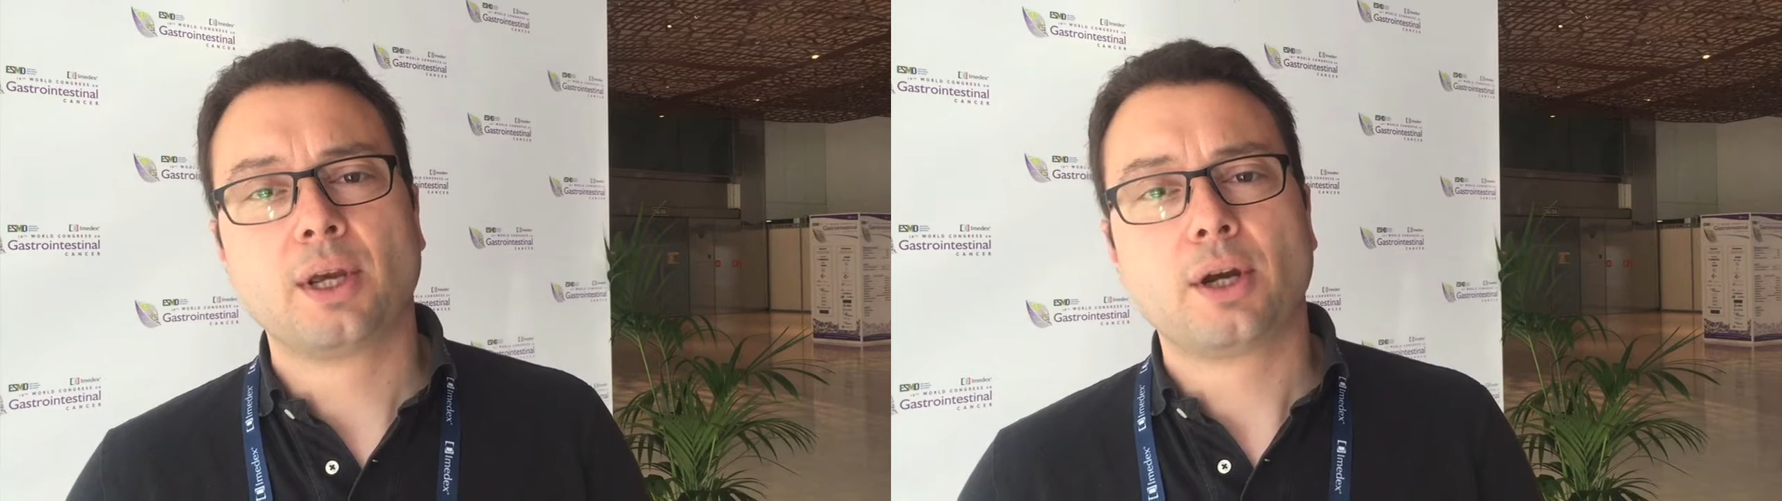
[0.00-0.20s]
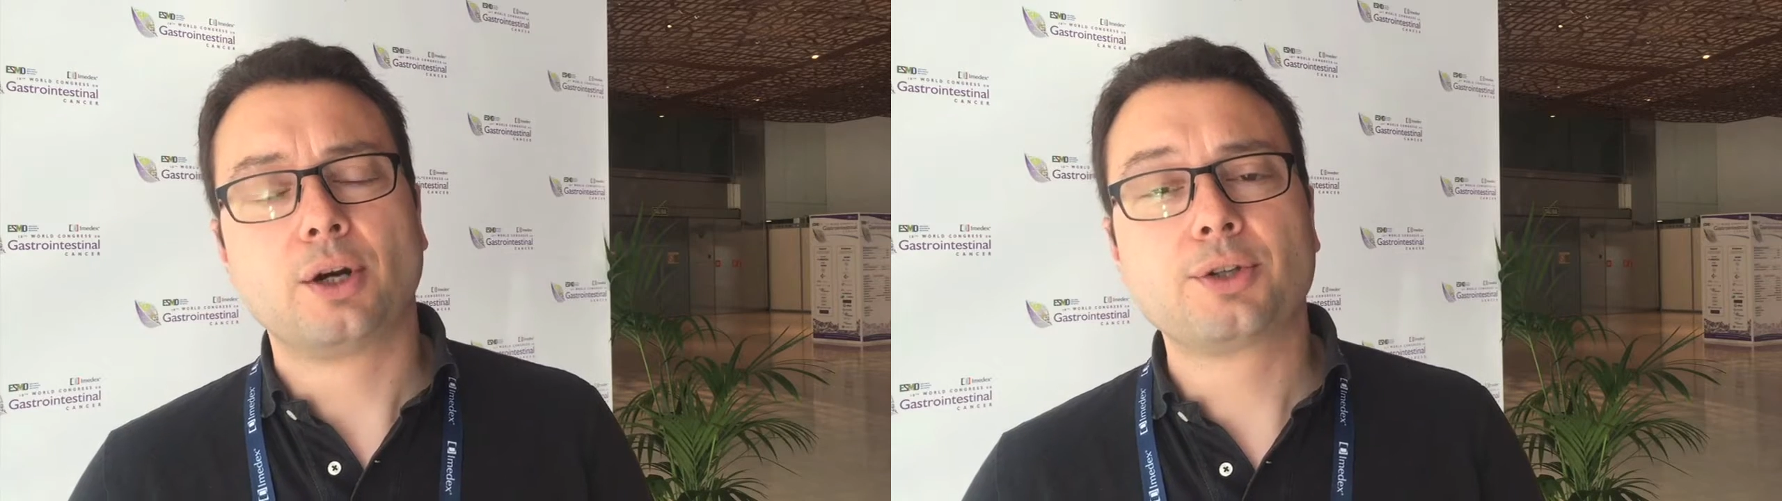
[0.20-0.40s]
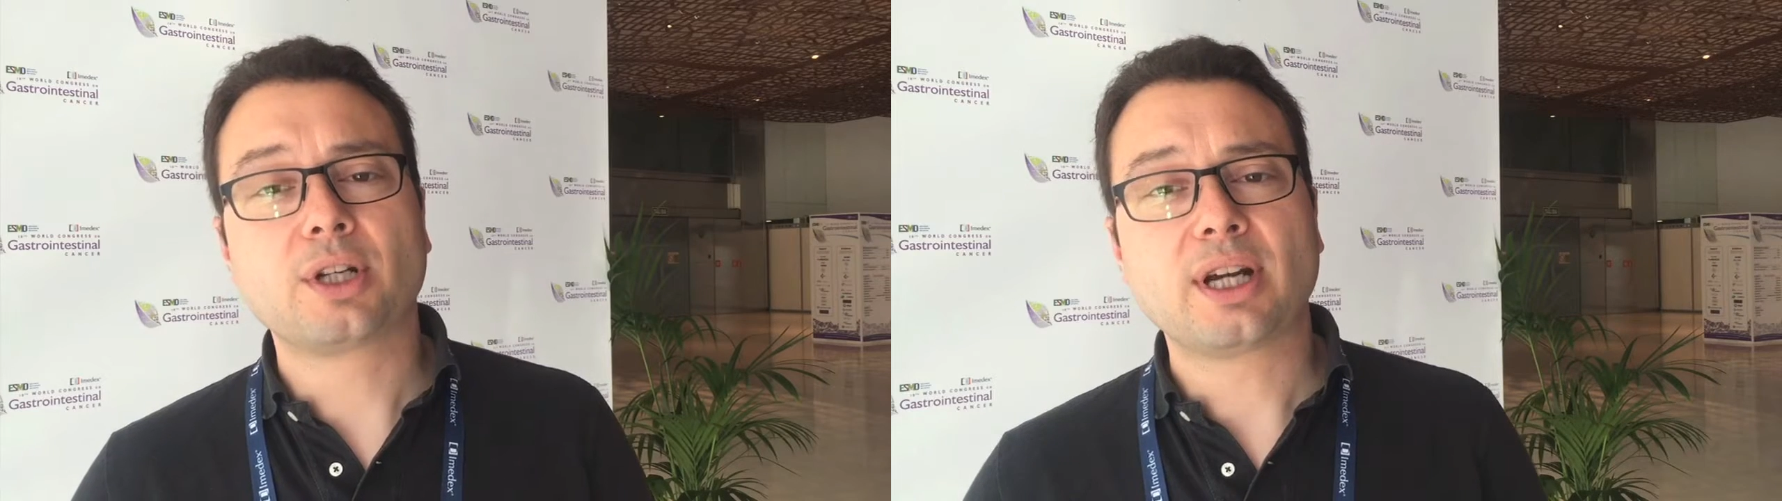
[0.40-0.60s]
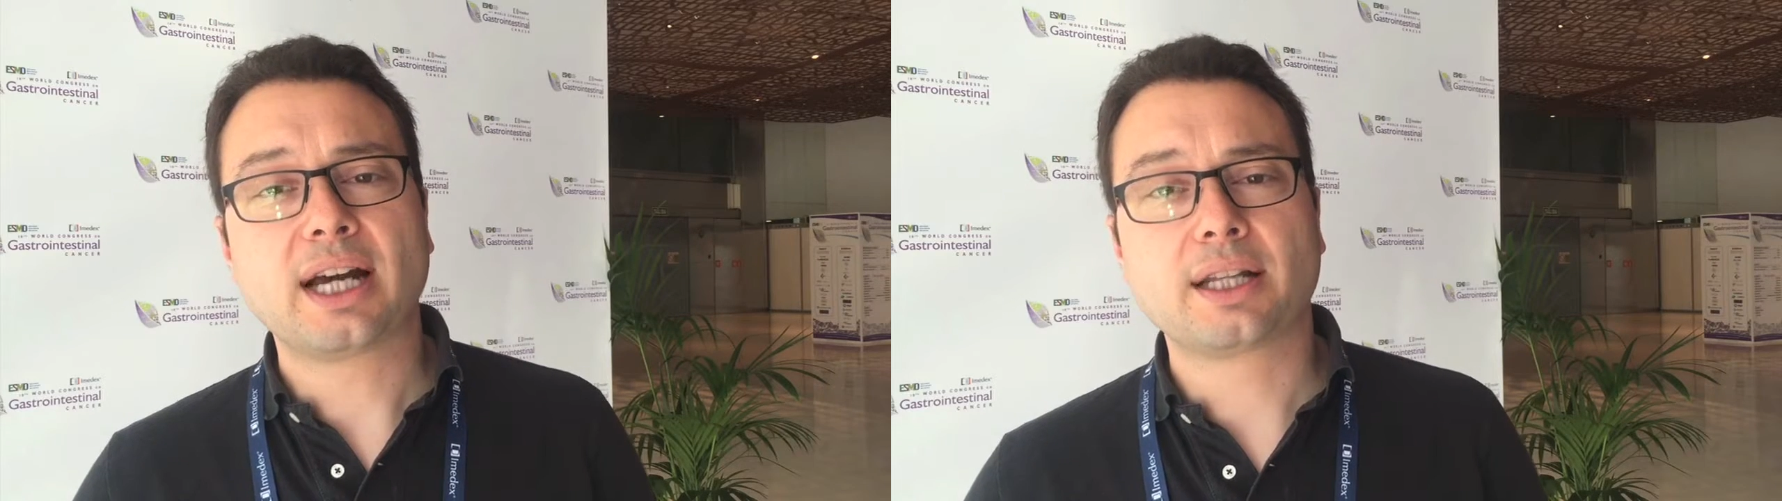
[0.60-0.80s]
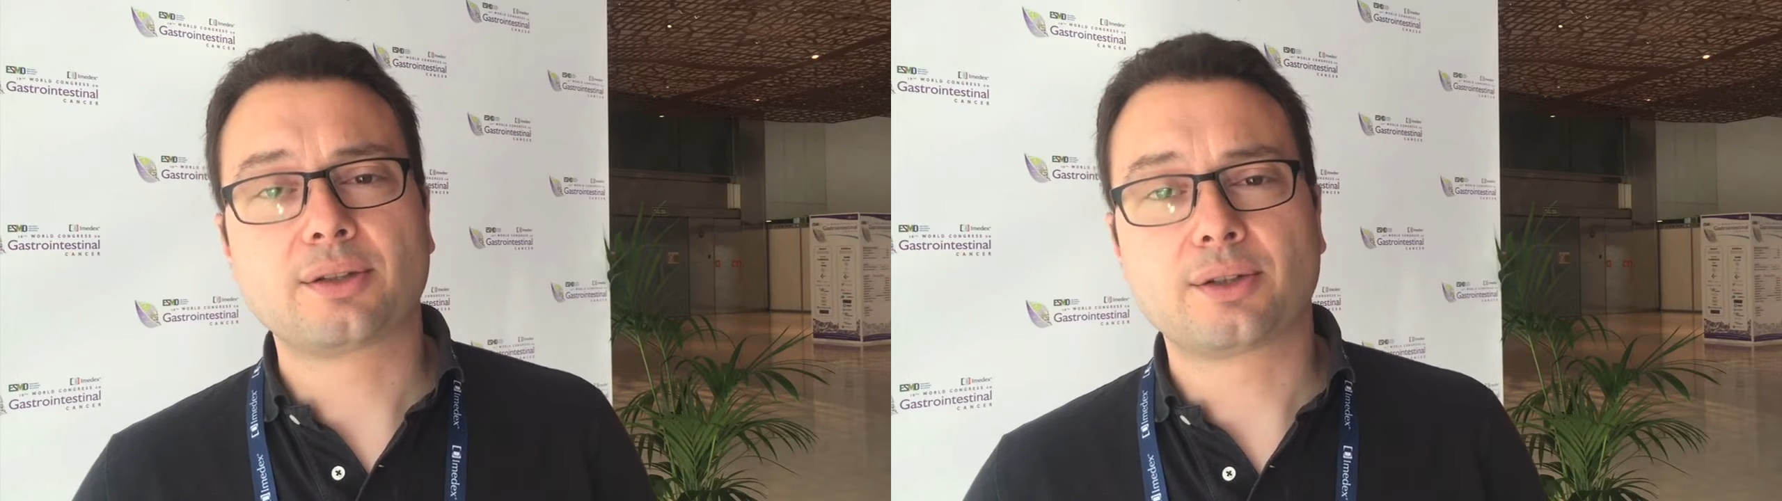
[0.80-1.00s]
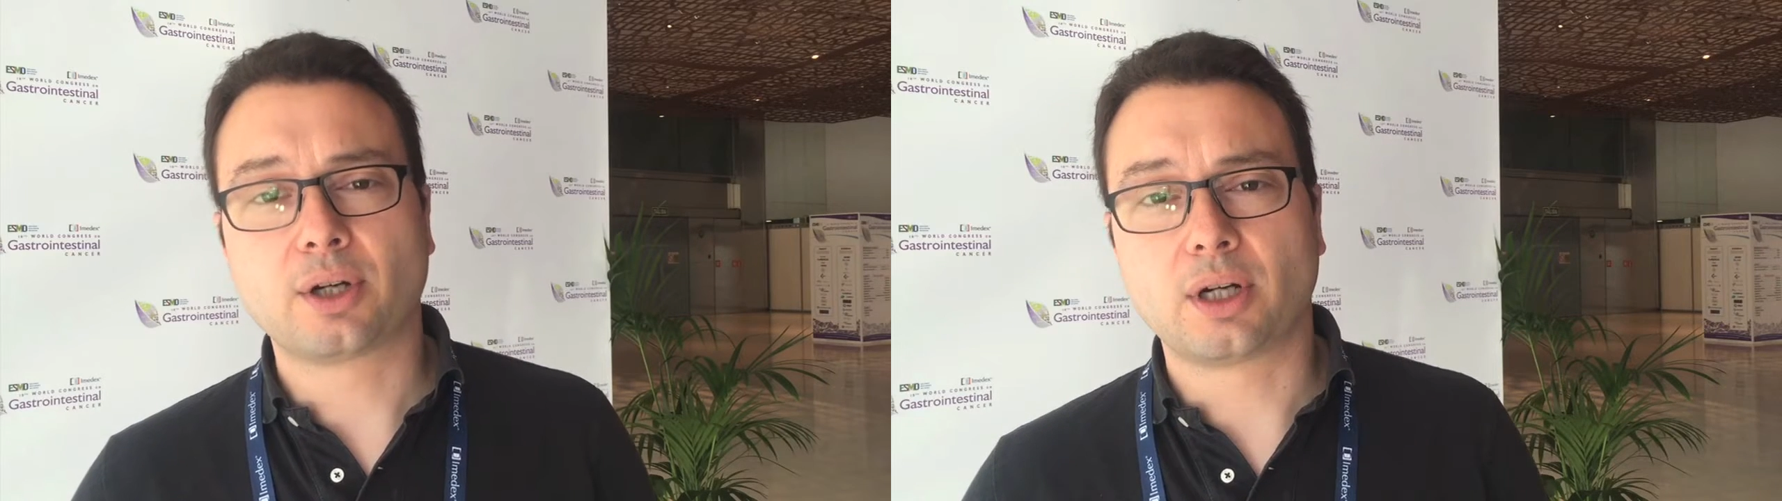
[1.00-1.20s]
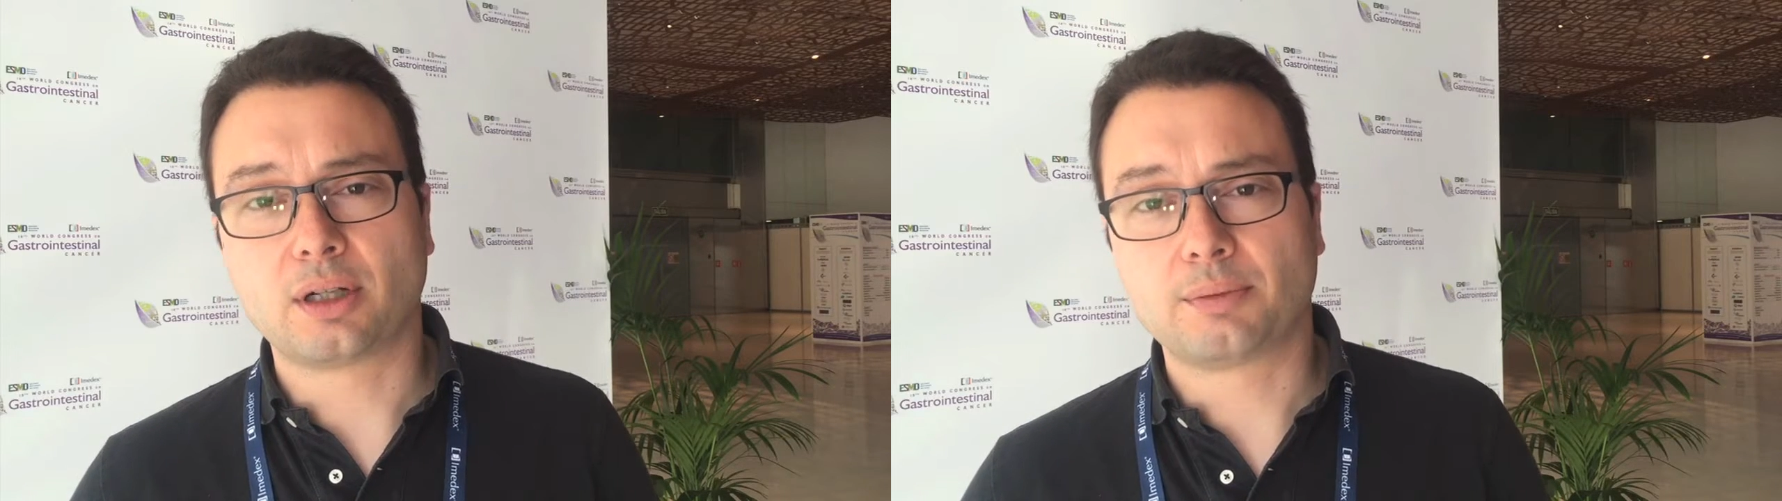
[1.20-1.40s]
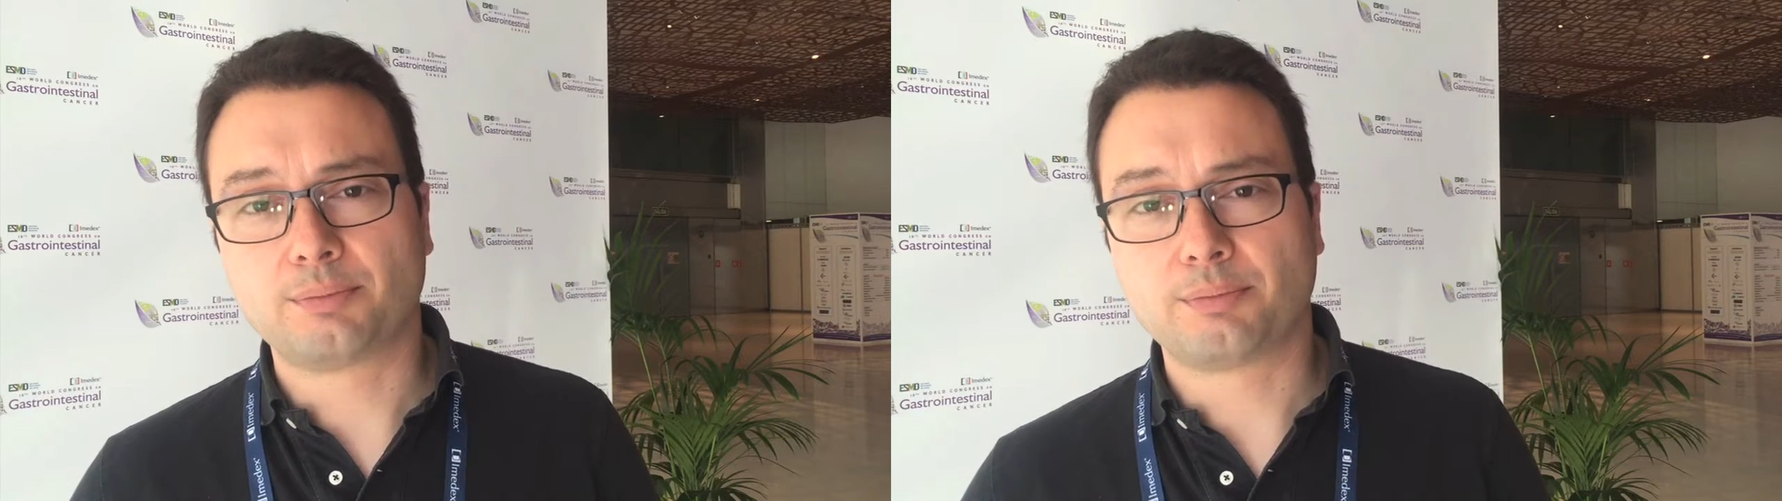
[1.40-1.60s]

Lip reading: On the other hand, there are